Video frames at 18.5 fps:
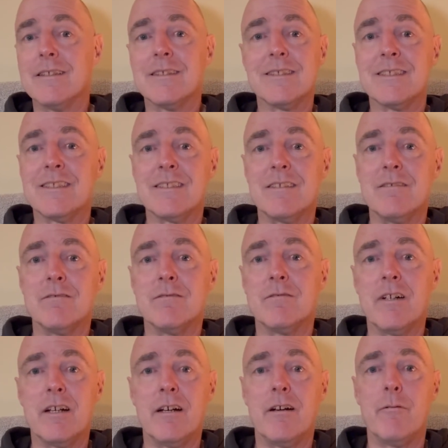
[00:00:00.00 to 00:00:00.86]
sort
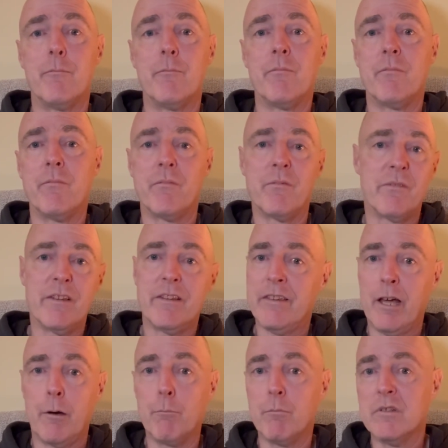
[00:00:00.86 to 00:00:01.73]
of
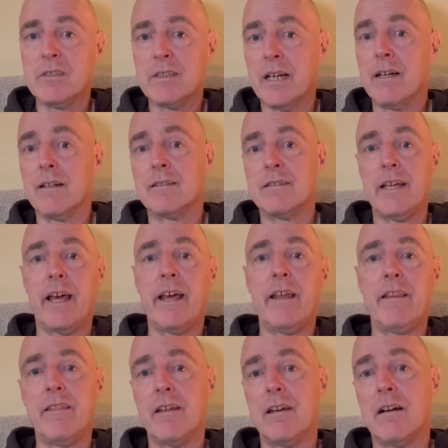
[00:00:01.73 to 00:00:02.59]
numbers out of
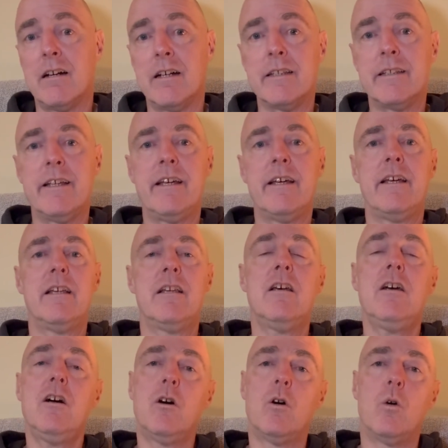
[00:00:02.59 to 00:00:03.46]
10 than I did,
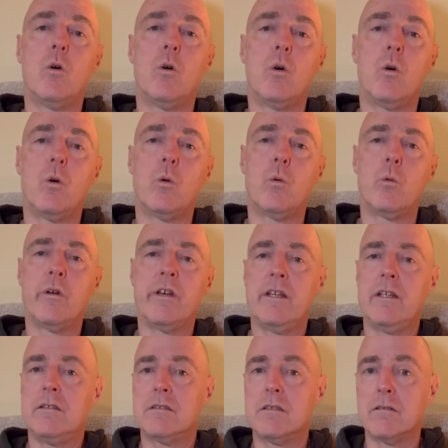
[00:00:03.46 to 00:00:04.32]
or would
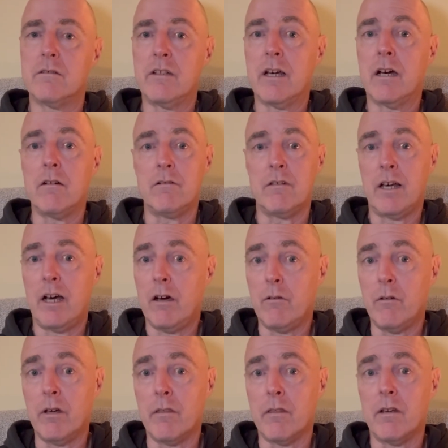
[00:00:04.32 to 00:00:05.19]
he sort of go
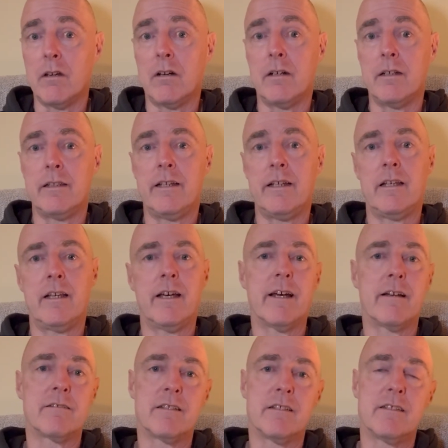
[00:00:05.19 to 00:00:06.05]
lower than I did
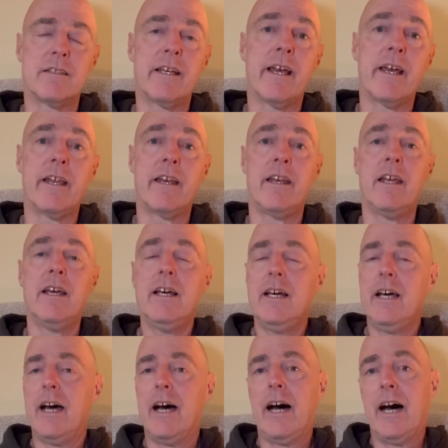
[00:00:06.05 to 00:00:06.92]
out of 10?
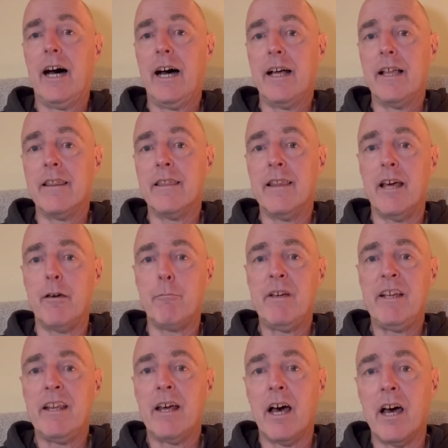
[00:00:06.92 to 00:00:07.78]
Let
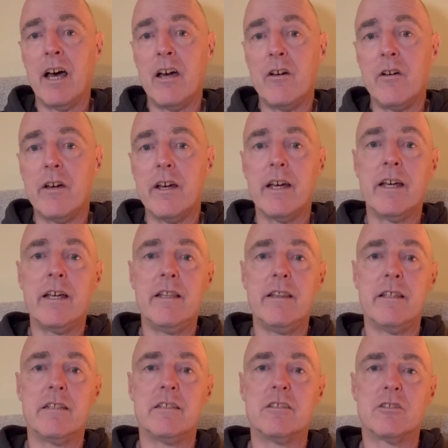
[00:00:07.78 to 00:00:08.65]
me know
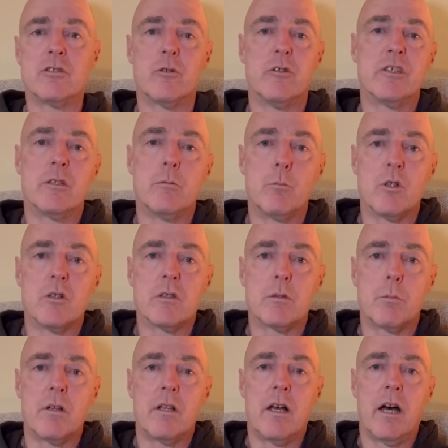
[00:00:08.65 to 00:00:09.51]
in the description box
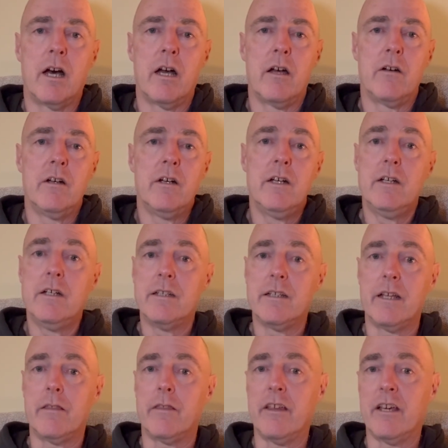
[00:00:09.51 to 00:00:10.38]
below.
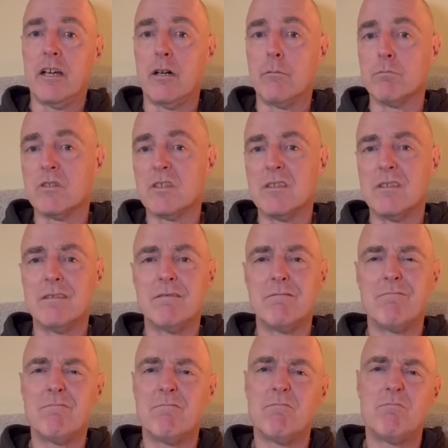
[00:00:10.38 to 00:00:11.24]
Do you think I'm sort
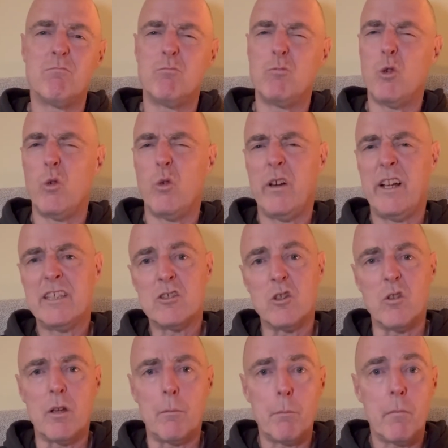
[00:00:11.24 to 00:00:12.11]
of more or less
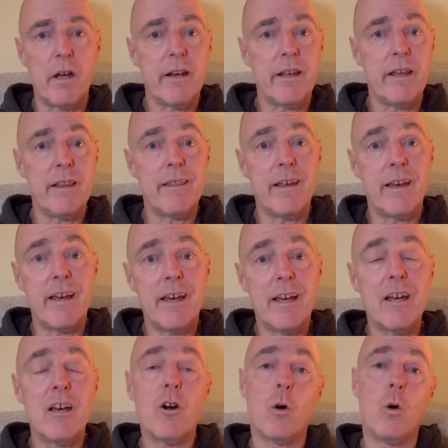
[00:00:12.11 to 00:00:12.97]
on the money
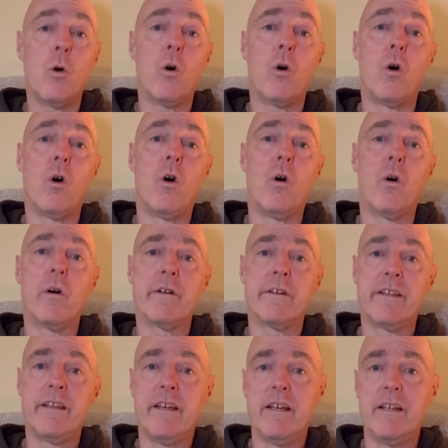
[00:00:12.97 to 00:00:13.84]
there, or
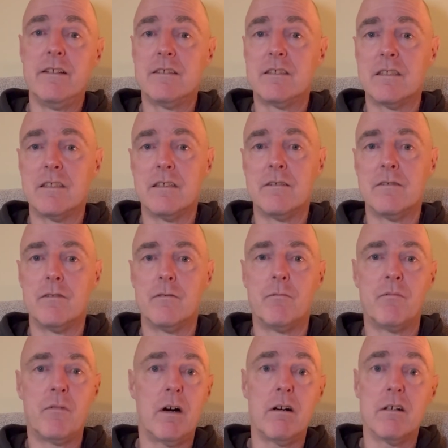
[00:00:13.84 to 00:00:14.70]
do you sort of
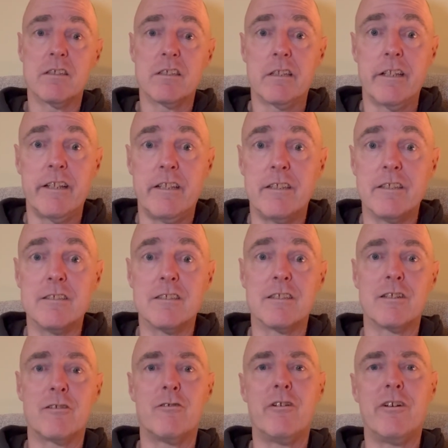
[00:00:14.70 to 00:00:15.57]
vastly
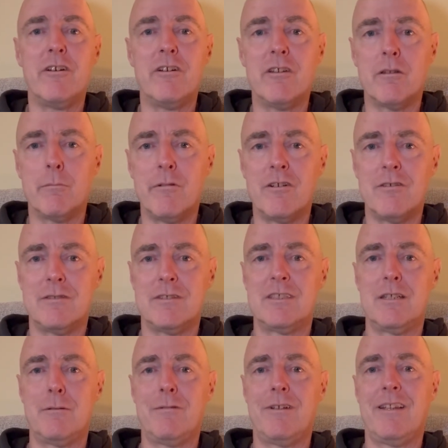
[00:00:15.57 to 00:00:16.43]
disagree with me on
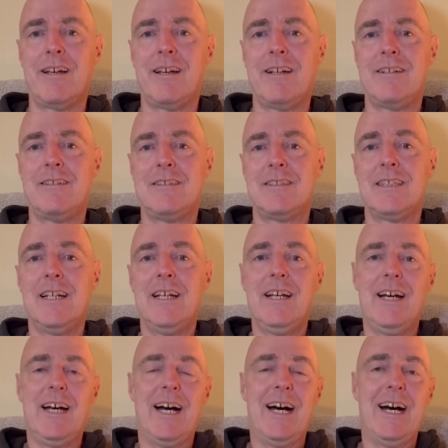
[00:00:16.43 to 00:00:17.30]
some of those?
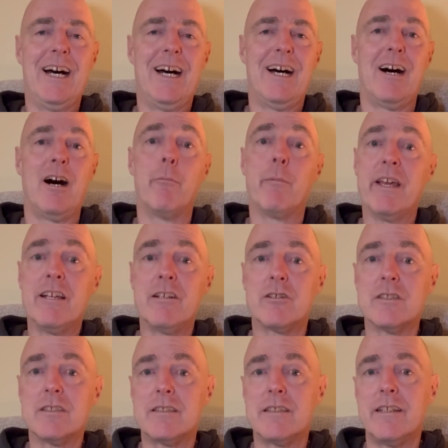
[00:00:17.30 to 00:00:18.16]
I'll be
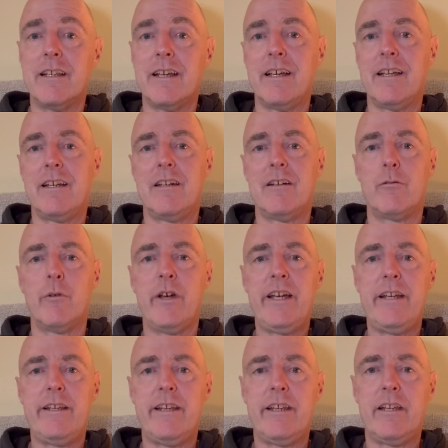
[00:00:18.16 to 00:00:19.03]
interested in
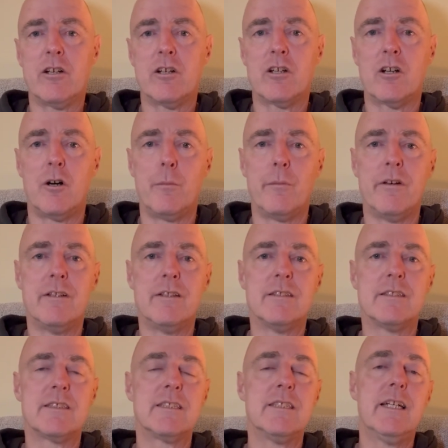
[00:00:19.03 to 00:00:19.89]
reading your
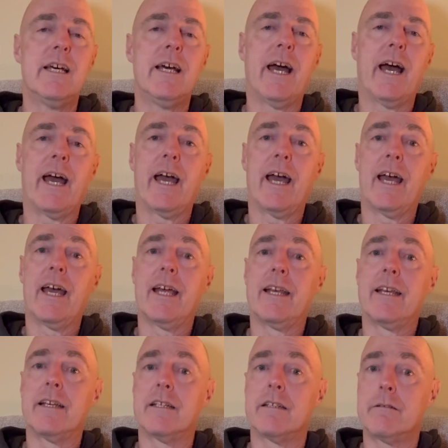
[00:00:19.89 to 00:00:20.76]
comments.
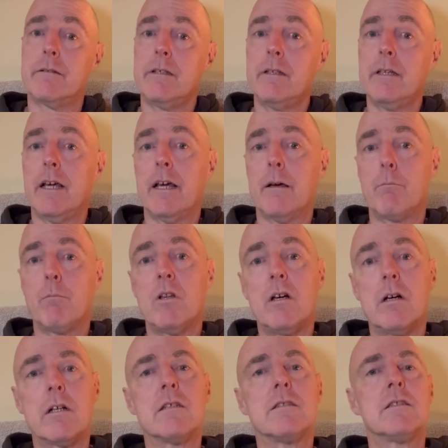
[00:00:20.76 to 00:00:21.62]
And yeah,
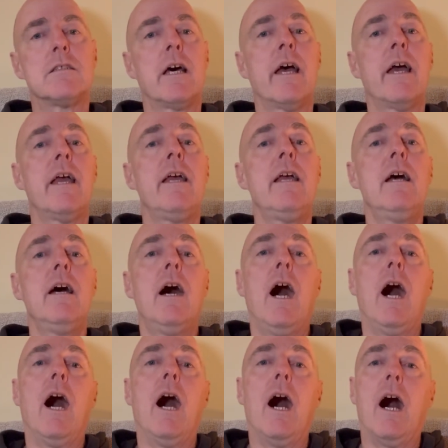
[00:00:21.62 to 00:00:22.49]
like I say,
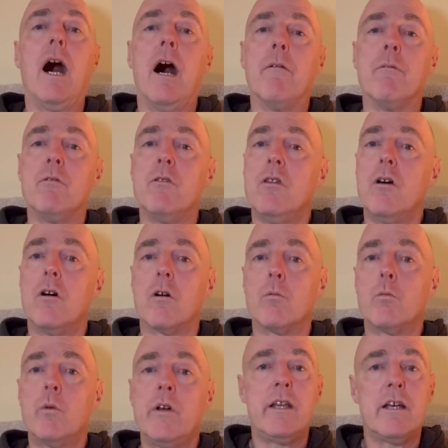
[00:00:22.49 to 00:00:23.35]
I'm
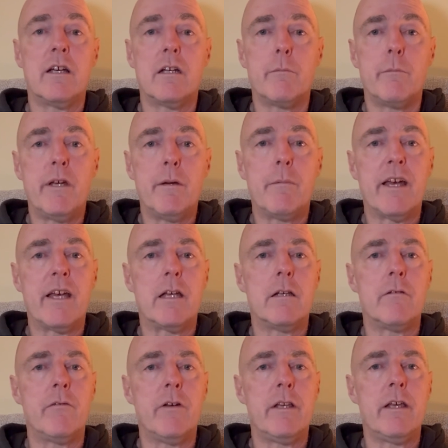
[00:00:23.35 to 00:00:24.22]
not going to be making
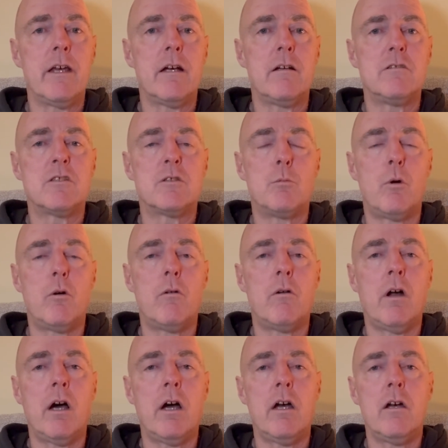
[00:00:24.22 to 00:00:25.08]
a video
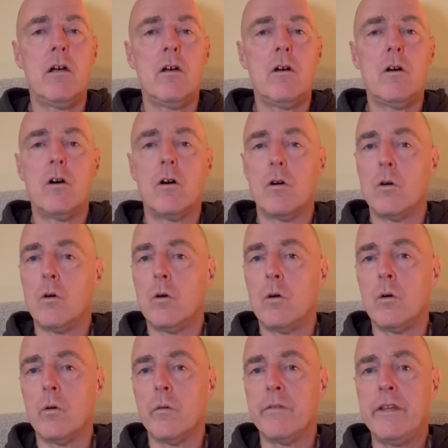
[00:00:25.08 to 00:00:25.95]
tomorrow
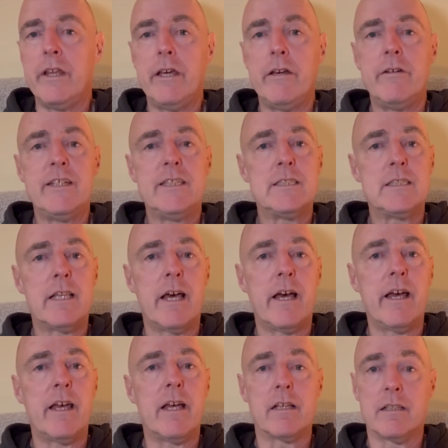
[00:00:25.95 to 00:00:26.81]
or New Year's
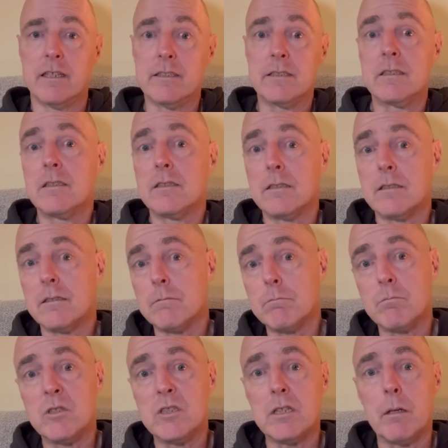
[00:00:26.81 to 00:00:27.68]
Day unless
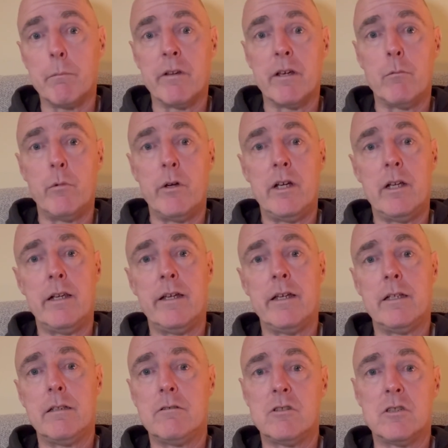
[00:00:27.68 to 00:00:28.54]
something
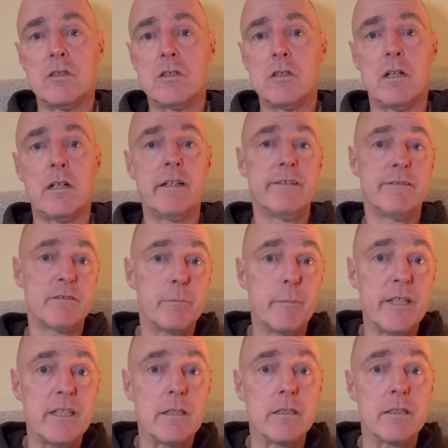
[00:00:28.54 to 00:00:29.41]
really drives
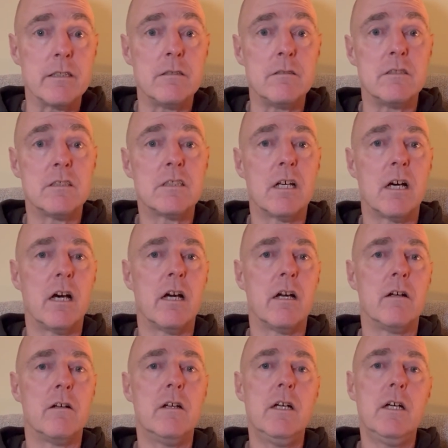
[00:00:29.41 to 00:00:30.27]
me to do
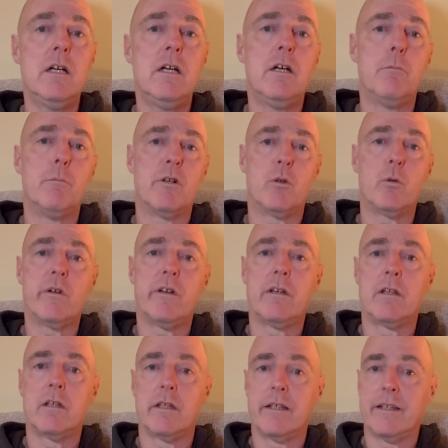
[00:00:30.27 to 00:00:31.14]
so. But
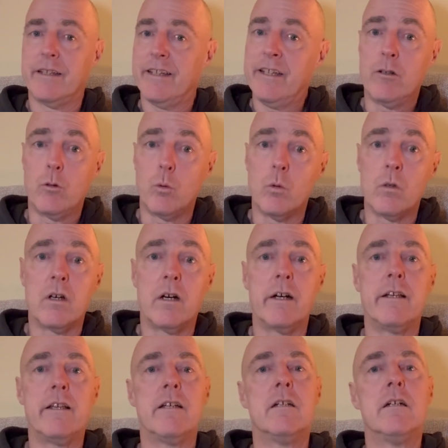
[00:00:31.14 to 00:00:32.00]
in all
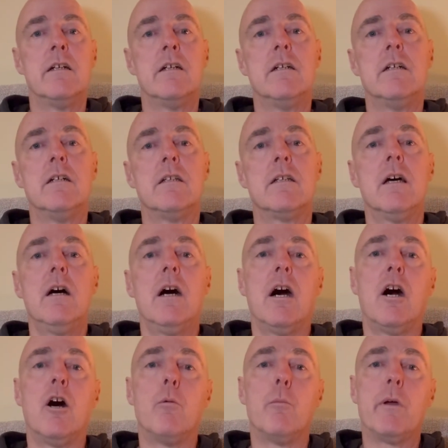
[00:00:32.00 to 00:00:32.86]
likelihood,
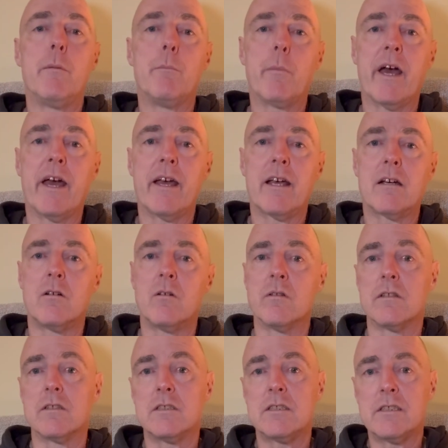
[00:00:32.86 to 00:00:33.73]
I'll be back
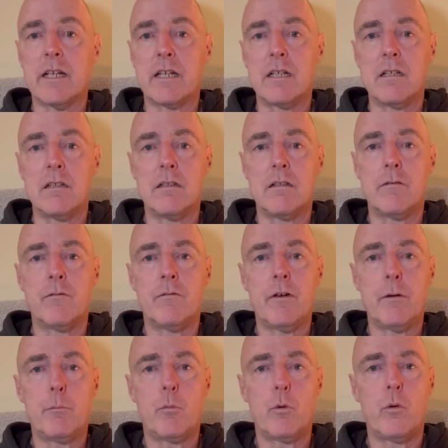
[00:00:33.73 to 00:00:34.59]
on the 2nd of
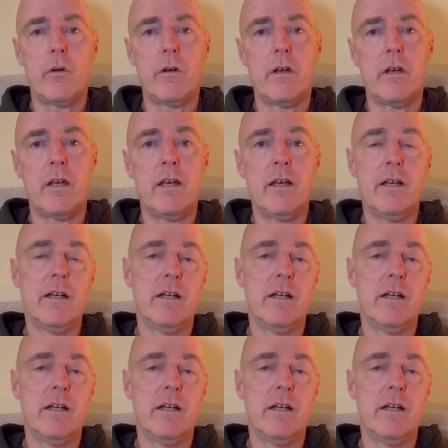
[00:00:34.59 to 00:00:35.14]
February